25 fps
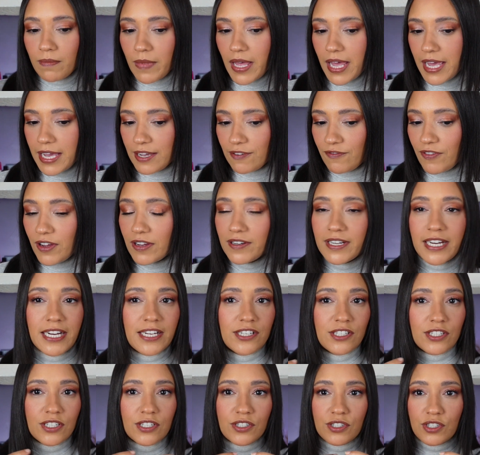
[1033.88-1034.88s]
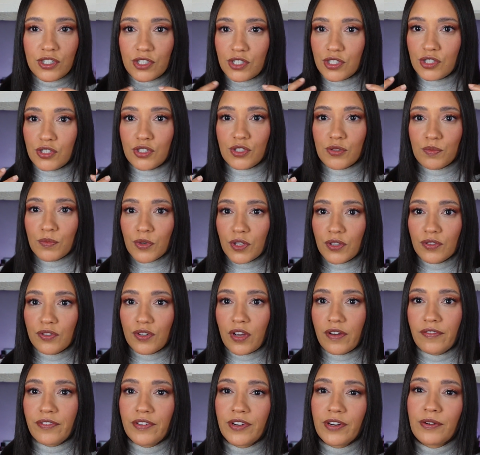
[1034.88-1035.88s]
my foundation just smoothed
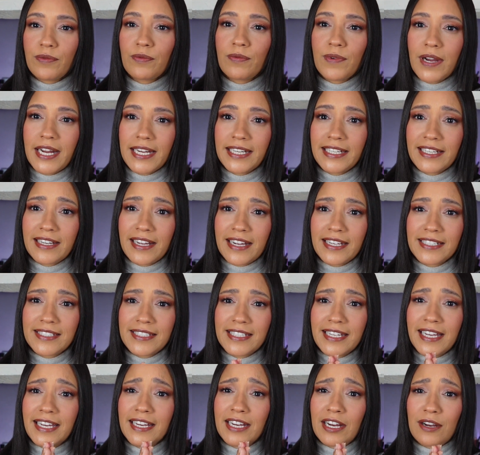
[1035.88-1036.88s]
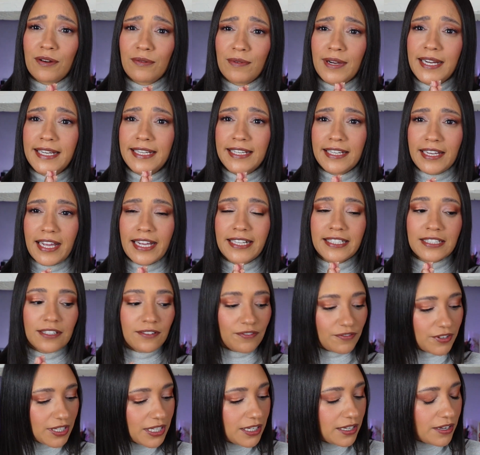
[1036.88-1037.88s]
over it really nicely and I really liked
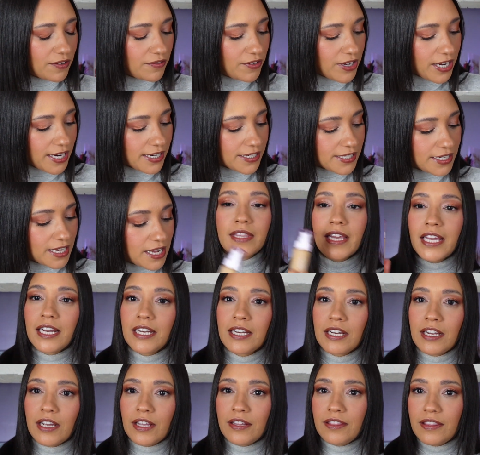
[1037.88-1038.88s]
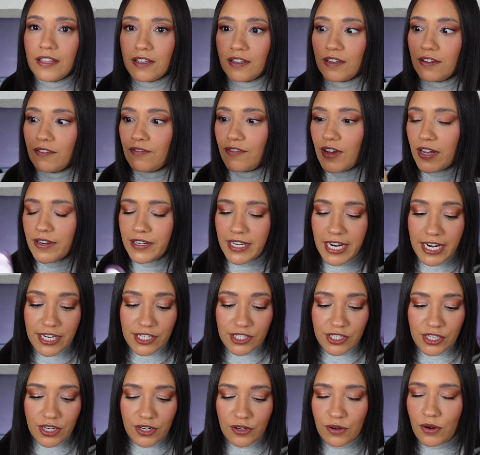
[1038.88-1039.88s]
the feel of it. Then the
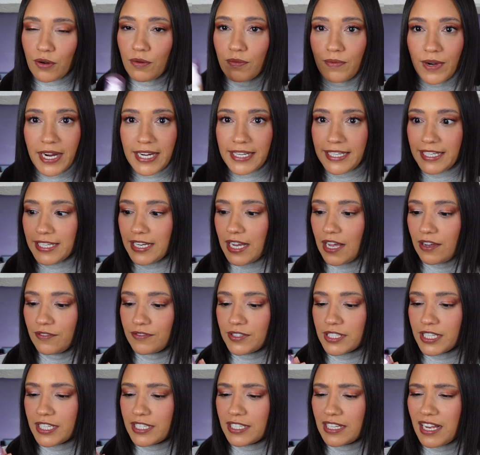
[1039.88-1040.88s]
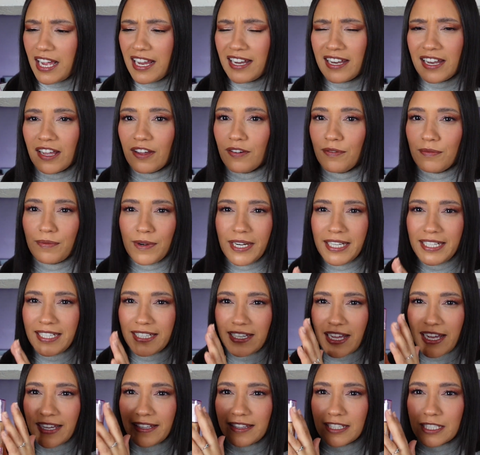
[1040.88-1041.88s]
foundation, really loved it. I
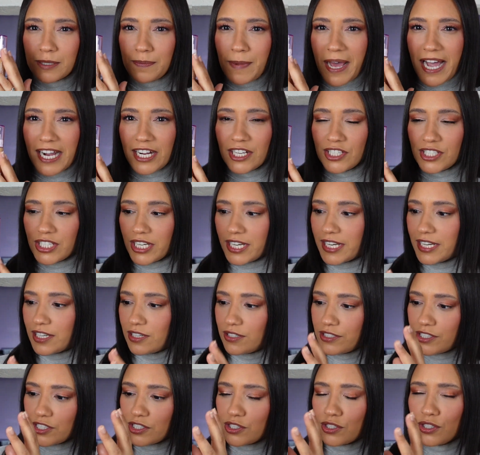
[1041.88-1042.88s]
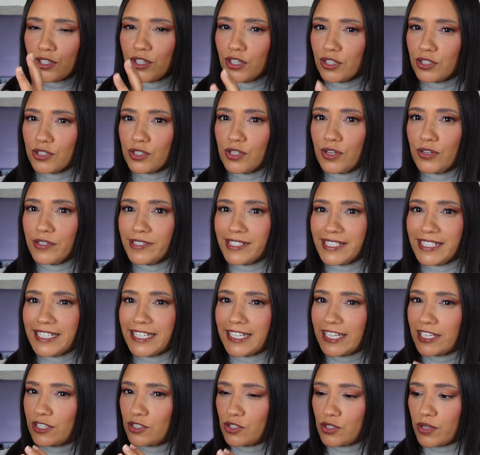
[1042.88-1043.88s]
really like this packaging. It just looks so
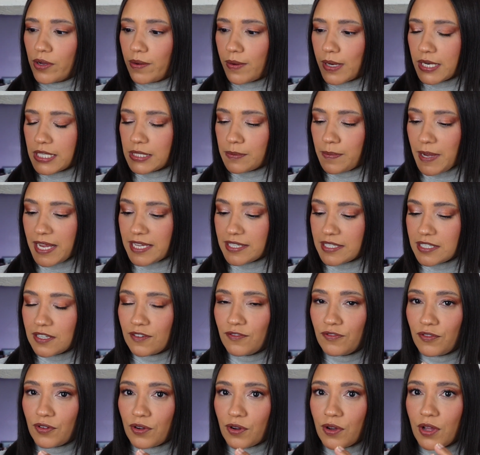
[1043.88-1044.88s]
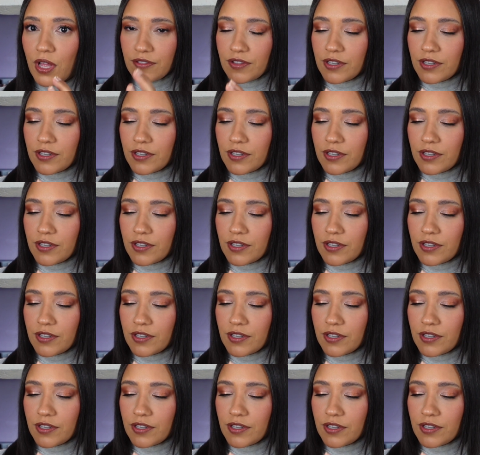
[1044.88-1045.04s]
sleek and so expensive for